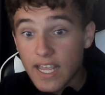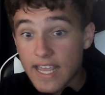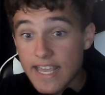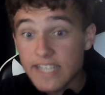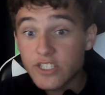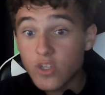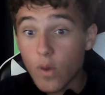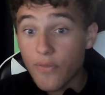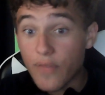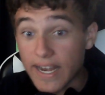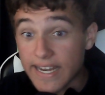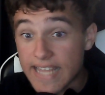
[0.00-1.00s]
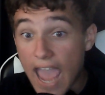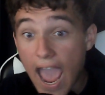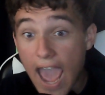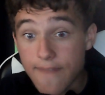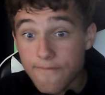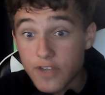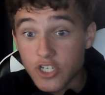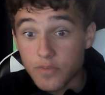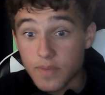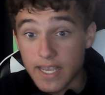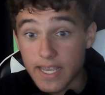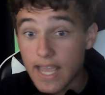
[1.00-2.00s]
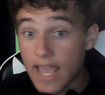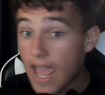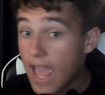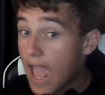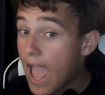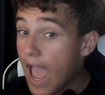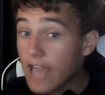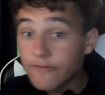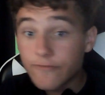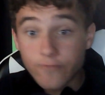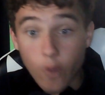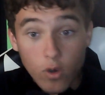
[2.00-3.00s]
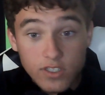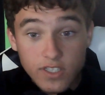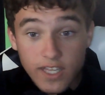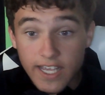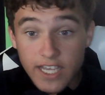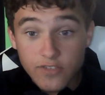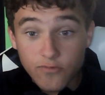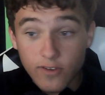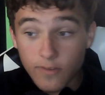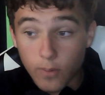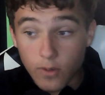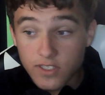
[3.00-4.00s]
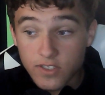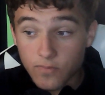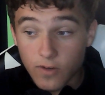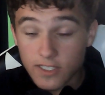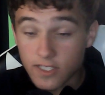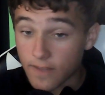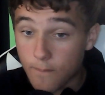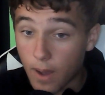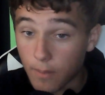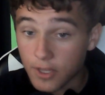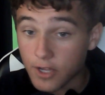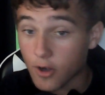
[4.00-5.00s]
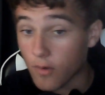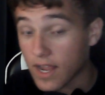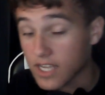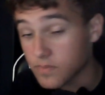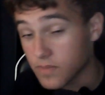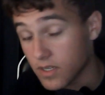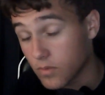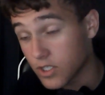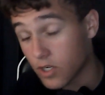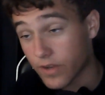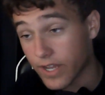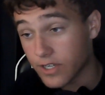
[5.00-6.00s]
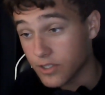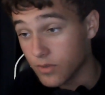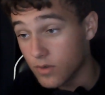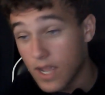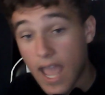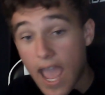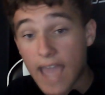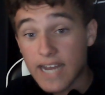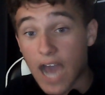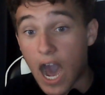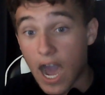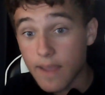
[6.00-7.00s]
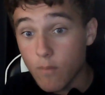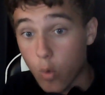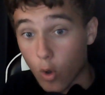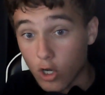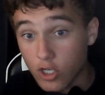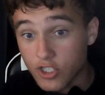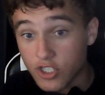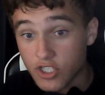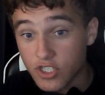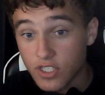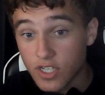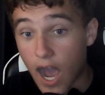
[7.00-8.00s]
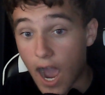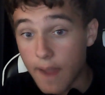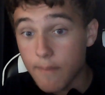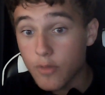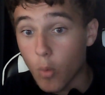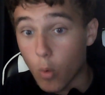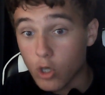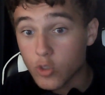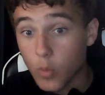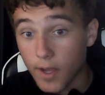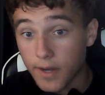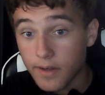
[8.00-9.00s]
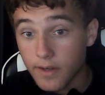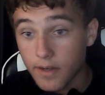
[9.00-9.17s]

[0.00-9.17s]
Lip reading: He's the one that catfished me and forced, like, his... friends, like, publicly harass me, which I'll get to, and I'm worse? I'm the worst one?